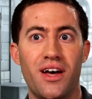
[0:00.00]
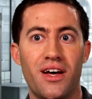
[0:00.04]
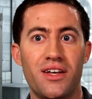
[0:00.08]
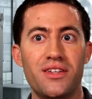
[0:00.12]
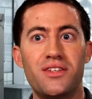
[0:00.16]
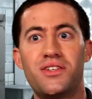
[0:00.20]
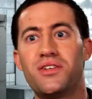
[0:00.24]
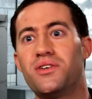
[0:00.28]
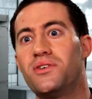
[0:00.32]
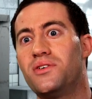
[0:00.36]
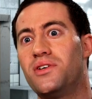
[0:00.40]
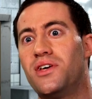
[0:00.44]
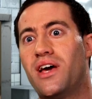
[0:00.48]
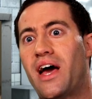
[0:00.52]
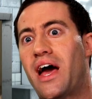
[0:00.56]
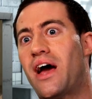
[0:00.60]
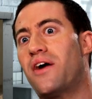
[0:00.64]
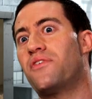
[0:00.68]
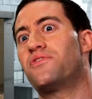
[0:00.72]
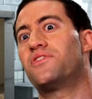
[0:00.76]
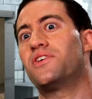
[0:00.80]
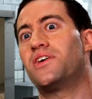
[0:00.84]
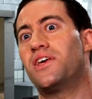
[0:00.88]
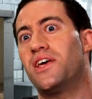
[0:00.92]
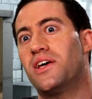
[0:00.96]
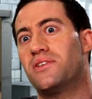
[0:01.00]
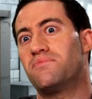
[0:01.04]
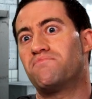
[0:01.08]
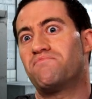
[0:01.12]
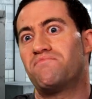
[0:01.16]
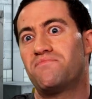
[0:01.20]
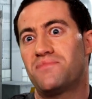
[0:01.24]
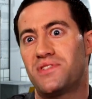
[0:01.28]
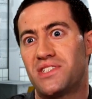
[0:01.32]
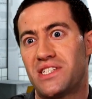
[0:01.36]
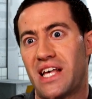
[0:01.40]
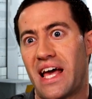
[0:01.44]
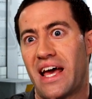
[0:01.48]
until you have to get
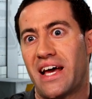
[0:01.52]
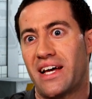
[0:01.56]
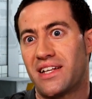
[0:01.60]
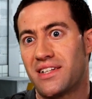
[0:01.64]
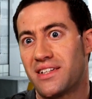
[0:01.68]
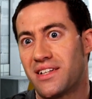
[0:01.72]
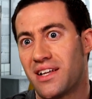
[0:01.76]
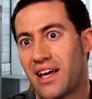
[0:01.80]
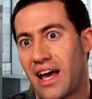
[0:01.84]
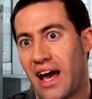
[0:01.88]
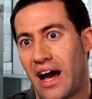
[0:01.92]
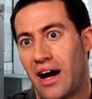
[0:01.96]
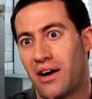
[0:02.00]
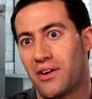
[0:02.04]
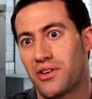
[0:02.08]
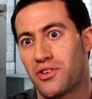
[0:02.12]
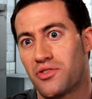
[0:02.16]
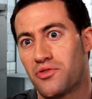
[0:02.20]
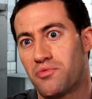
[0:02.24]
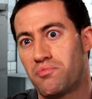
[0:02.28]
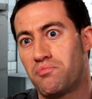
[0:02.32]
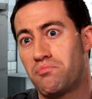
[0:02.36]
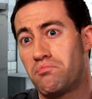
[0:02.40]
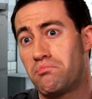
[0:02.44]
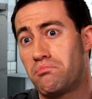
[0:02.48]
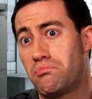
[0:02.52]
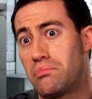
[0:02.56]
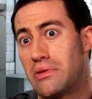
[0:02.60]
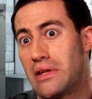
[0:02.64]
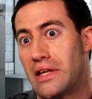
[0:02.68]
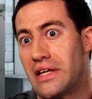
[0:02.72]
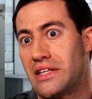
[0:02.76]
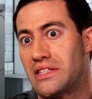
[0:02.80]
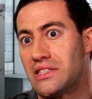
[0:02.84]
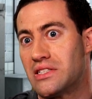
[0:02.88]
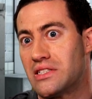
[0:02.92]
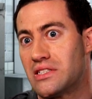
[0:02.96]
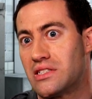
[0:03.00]
sand out of
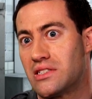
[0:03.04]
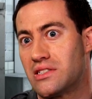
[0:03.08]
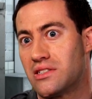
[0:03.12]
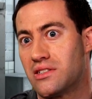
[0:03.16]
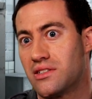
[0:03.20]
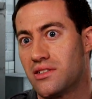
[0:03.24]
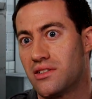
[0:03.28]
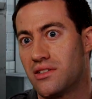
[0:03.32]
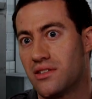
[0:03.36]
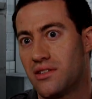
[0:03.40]
places.